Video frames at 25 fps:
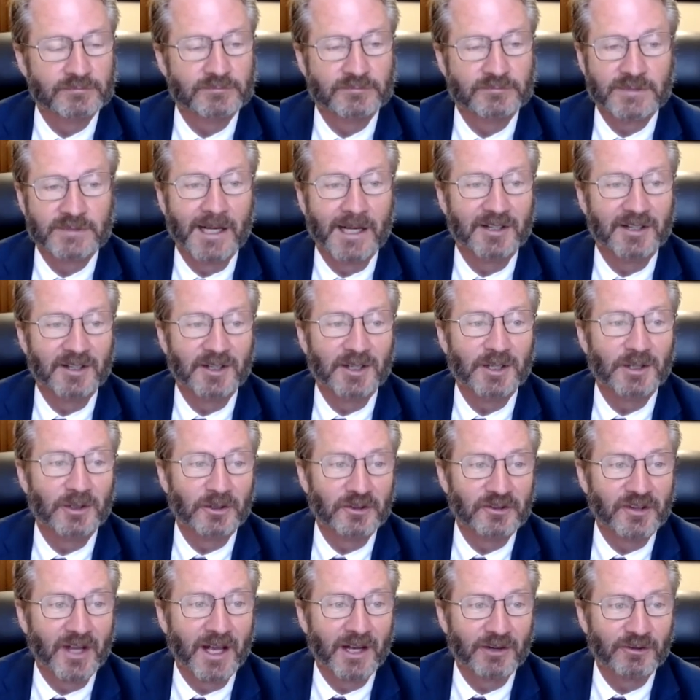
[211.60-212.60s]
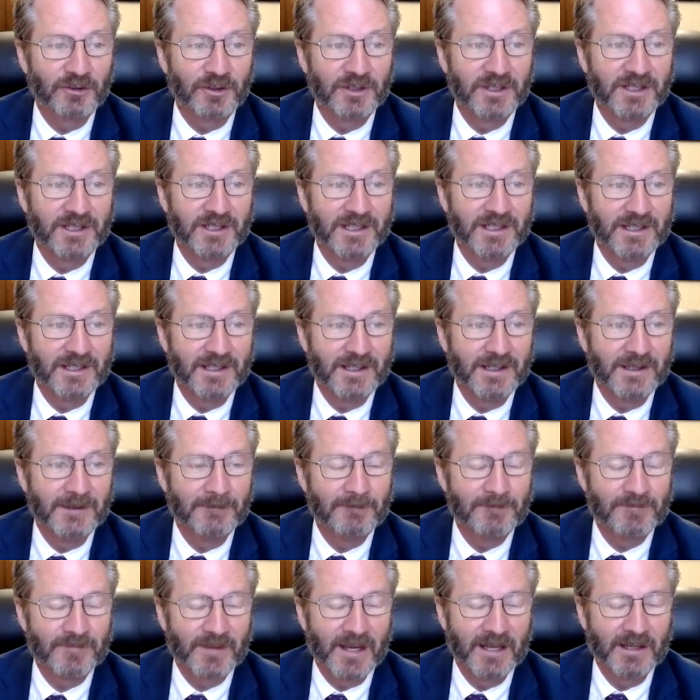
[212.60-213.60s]
ideals, actually,
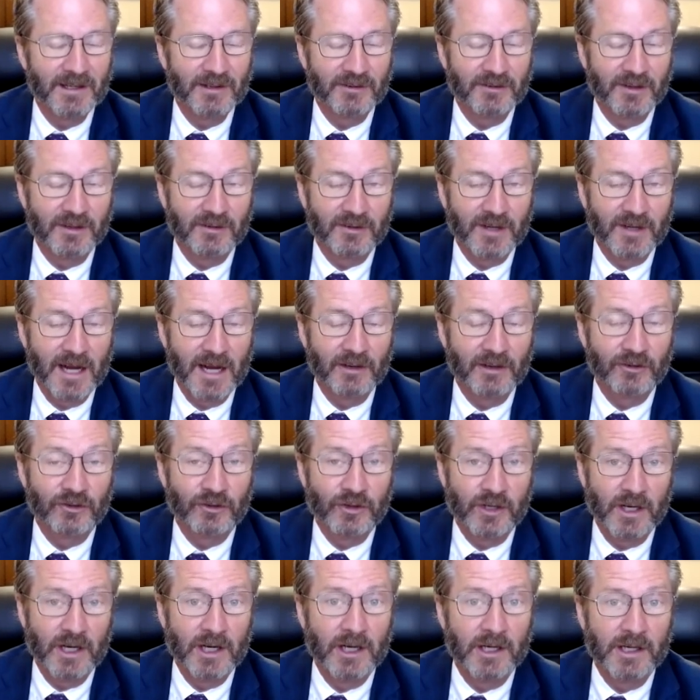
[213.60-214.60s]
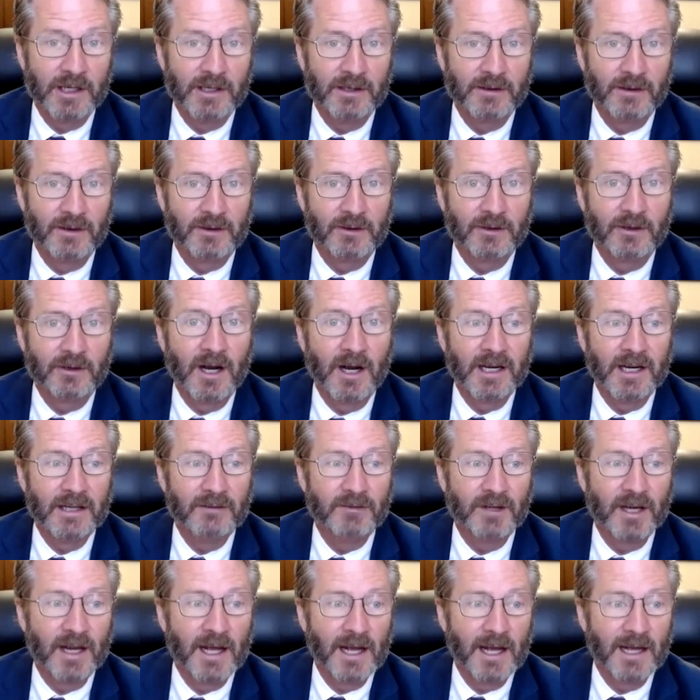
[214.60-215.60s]
and it's kind of scary that they're not
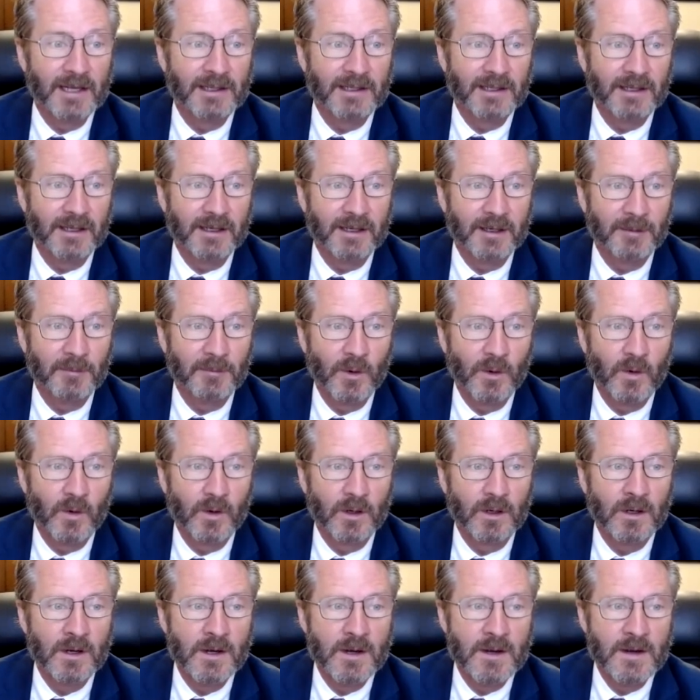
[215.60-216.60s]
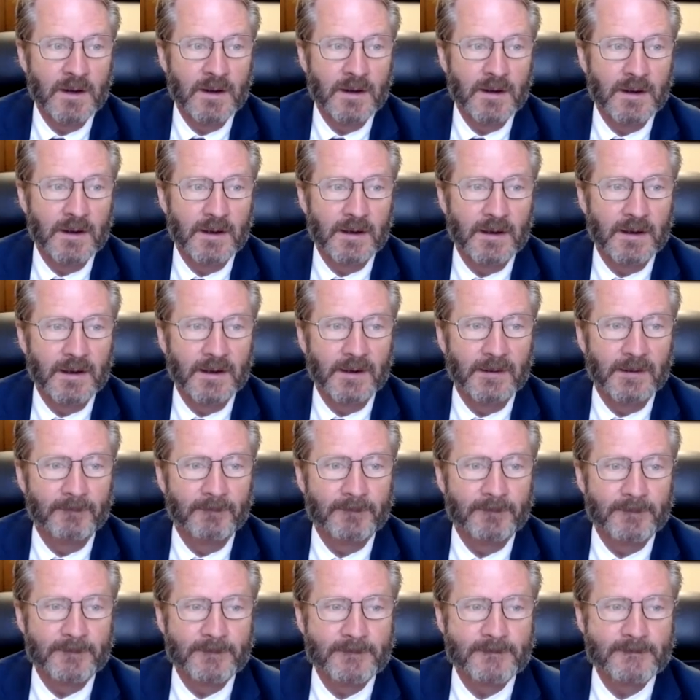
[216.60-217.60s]
even hiding it anymore. Do
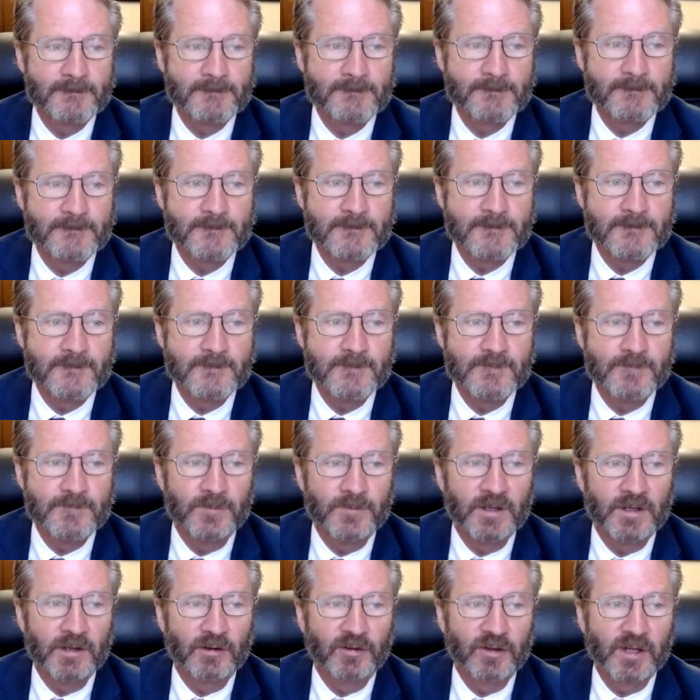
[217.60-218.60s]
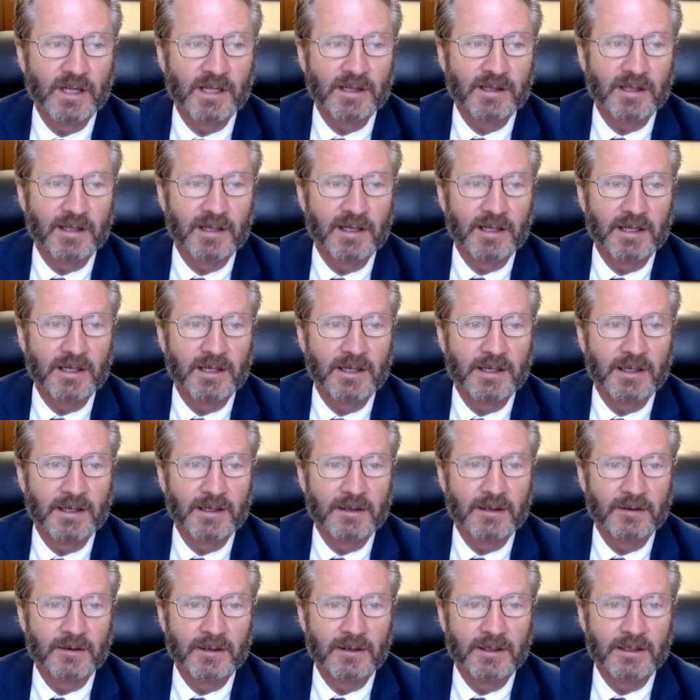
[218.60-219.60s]
you think
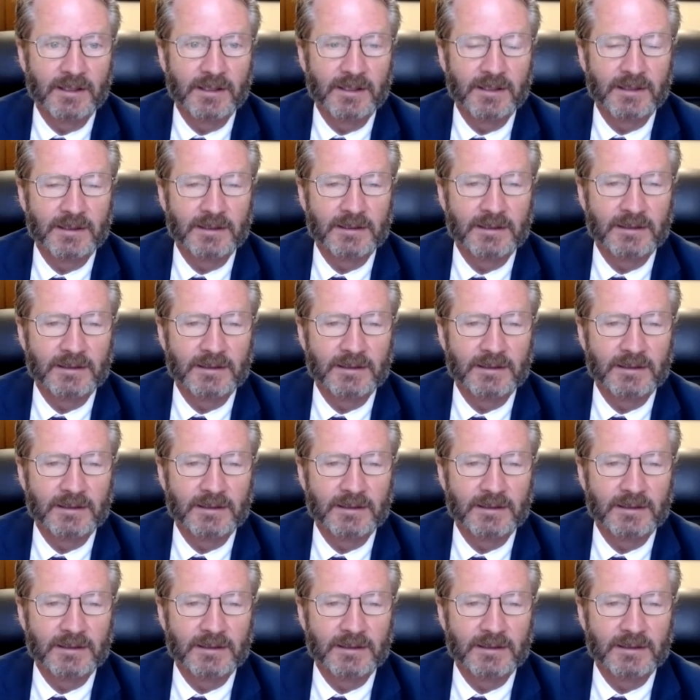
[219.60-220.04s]
that